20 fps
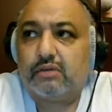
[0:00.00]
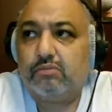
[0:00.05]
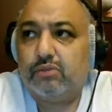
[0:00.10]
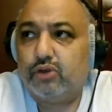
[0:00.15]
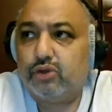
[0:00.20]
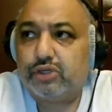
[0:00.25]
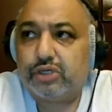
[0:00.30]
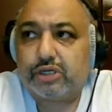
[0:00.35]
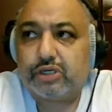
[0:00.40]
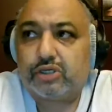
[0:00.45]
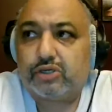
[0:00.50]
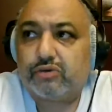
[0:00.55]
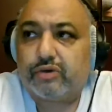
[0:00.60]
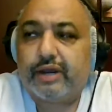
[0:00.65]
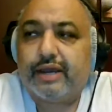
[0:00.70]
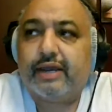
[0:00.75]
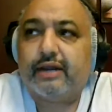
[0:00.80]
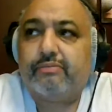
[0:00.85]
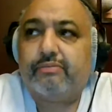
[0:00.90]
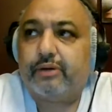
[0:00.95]
and music is
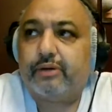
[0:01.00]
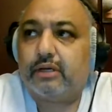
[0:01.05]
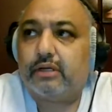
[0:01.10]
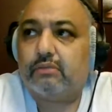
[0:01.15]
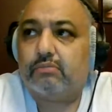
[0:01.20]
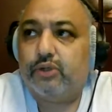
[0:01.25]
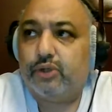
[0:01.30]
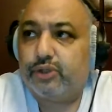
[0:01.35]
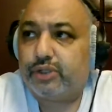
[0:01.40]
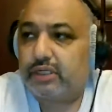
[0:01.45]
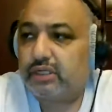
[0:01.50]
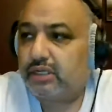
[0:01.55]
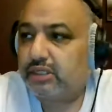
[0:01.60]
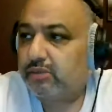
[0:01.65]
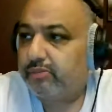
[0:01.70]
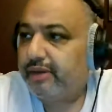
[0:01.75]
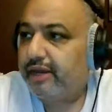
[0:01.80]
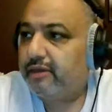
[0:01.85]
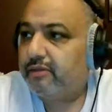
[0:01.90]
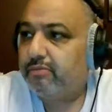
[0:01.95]
great, but music doesn't
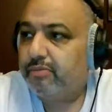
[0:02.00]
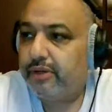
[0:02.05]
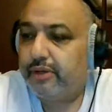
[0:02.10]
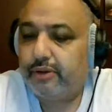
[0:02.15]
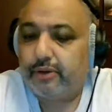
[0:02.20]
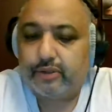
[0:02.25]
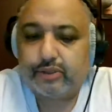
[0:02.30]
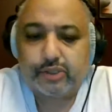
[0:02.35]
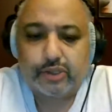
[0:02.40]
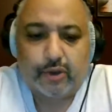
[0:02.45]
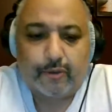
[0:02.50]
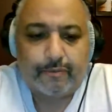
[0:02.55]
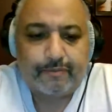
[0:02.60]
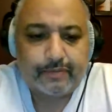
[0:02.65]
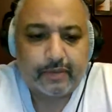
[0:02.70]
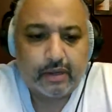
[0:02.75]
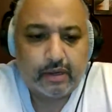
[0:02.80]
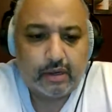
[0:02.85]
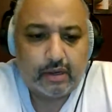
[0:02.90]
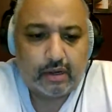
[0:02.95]
pay the bills. So
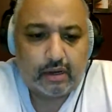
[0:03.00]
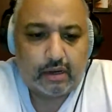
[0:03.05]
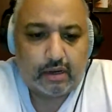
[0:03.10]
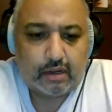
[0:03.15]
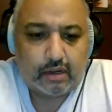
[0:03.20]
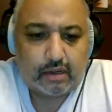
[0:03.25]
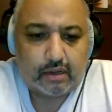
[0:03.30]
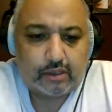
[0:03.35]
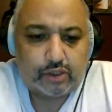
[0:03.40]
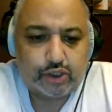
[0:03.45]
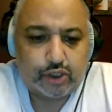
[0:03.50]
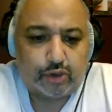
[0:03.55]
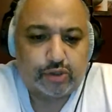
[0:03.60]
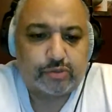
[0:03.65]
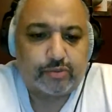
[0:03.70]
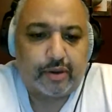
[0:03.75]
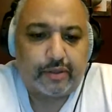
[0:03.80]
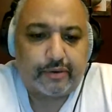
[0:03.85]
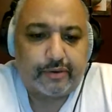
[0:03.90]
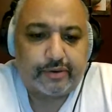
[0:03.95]
Joe's
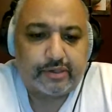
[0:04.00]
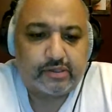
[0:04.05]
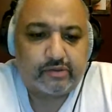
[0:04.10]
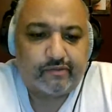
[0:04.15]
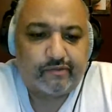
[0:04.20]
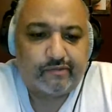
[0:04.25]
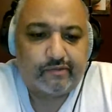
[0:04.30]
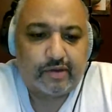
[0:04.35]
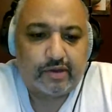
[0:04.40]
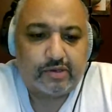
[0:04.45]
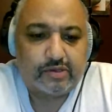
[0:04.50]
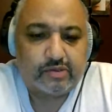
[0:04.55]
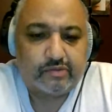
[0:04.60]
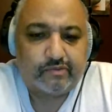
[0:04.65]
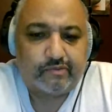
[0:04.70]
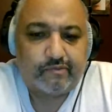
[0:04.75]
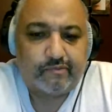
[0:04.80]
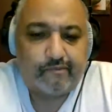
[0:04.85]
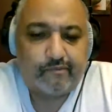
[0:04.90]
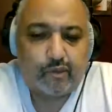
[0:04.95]
mother is
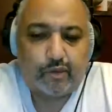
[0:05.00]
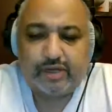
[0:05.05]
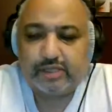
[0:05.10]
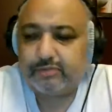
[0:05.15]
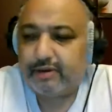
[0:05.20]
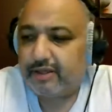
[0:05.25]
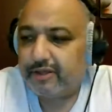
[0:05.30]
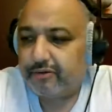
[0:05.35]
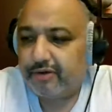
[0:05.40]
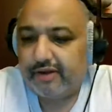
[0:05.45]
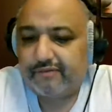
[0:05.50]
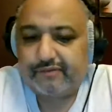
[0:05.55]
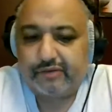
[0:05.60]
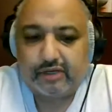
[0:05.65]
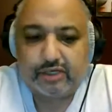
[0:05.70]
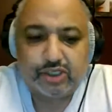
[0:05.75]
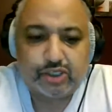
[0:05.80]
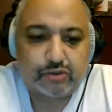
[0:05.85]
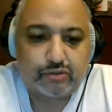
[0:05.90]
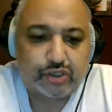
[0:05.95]
voiced by the great
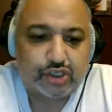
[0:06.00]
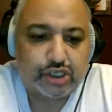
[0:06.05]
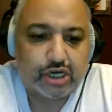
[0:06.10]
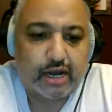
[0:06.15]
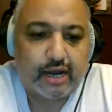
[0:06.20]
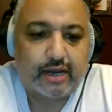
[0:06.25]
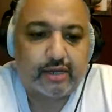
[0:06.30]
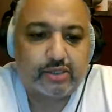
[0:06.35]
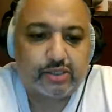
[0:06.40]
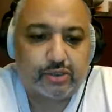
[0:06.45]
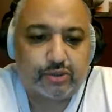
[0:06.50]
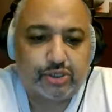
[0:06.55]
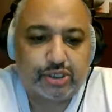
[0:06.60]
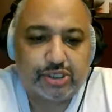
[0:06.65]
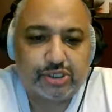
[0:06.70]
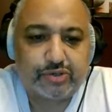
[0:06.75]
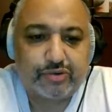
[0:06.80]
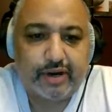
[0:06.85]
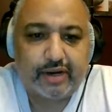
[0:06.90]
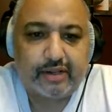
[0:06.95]
Felicia Rashad, so
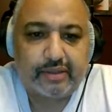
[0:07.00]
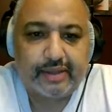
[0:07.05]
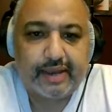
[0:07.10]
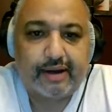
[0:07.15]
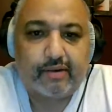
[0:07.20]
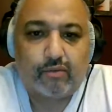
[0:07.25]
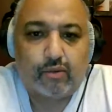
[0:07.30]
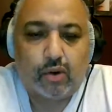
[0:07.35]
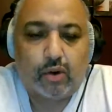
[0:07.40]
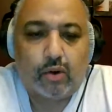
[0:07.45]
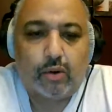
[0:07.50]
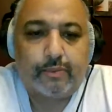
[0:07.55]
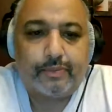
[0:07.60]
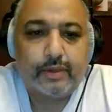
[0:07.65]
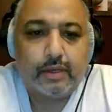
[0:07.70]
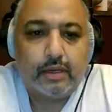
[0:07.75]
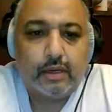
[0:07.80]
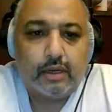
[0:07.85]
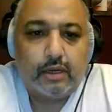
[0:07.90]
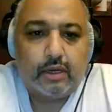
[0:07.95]
she's great in that role.
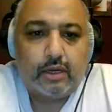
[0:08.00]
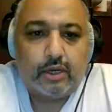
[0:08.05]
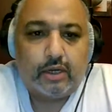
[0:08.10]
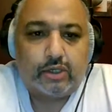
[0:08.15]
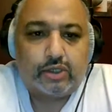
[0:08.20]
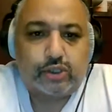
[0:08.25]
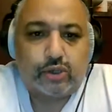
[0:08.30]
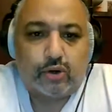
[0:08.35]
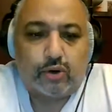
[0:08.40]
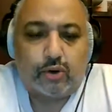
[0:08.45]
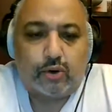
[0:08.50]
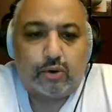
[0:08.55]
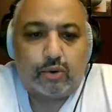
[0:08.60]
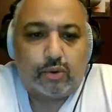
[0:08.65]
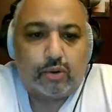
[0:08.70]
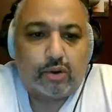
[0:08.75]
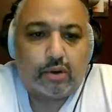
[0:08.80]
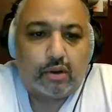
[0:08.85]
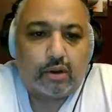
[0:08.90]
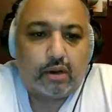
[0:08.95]

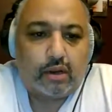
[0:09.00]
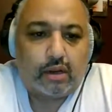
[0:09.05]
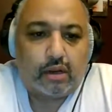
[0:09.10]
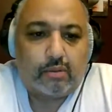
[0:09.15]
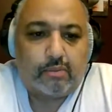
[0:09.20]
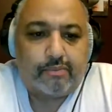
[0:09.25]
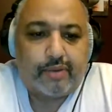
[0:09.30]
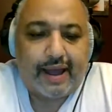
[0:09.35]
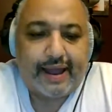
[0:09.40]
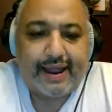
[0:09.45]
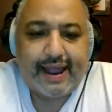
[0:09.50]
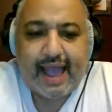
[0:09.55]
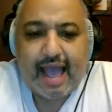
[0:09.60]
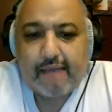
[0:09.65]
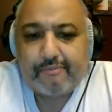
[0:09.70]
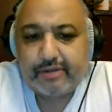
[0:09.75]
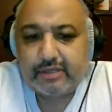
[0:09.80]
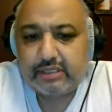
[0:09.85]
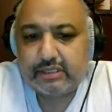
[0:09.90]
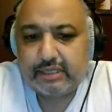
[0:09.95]
So by
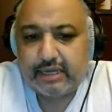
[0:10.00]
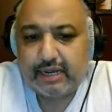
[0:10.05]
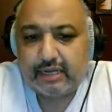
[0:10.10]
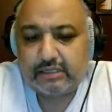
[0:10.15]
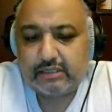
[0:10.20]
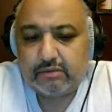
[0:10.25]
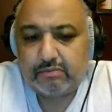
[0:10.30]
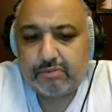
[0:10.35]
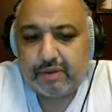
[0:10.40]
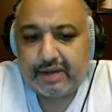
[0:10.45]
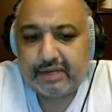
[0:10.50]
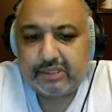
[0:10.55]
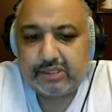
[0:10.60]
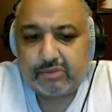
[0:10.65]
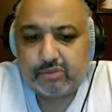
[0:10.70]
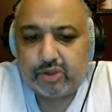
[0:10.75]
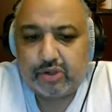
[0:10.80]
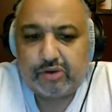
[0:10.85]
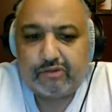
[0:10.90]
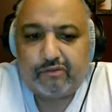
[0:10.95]
happenstance and by
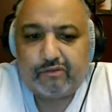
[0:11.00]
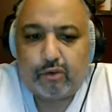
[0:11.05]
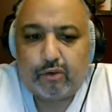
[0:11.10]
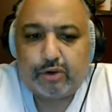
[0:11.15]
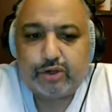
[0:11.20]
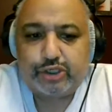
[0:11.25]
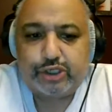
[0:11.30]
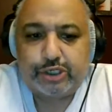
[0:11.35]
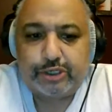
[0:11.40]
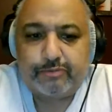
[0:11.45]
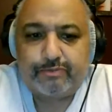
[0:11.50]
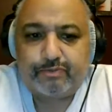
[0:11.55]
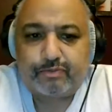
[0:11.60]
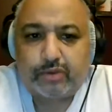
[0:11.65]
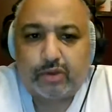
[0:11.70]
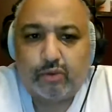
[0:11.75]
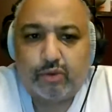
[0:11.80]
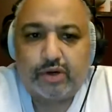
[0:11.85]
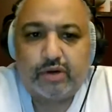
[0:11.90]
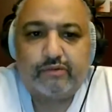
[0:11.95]
some good fortune,
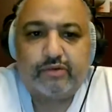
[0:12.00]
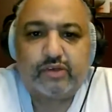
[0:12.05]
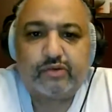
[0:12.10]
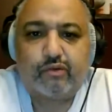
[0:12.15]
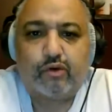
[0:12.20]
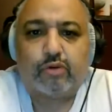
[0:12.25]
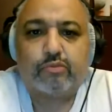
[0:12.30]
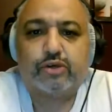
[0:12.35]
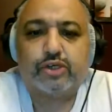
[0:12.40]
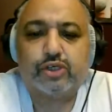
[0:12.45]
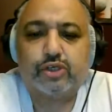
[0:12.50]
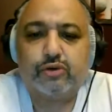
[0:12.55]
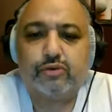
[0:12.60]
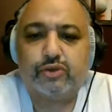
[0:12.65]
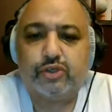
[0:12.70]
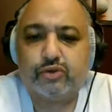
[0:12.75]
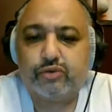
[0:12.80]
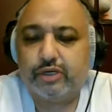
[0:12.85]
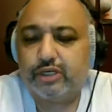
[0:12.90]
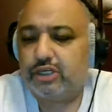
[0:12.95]
one of his former
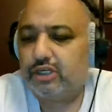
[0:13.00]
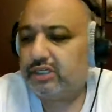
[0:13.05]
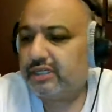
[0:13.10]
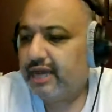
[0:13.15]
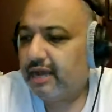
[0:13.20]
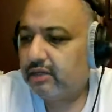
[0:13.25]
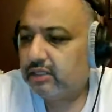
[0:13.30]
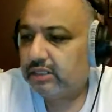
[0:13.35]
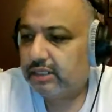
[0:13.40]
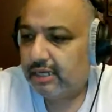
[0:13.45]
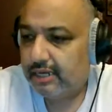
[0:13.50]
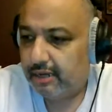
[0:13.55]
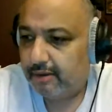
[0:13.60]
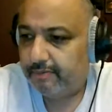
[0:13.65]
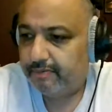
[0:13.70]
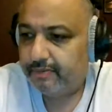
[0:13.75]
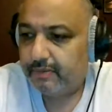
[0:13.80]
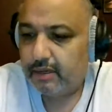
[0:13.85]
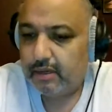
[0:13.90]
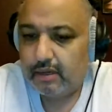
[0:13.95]
students reaches out to
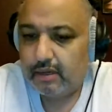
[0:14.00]
him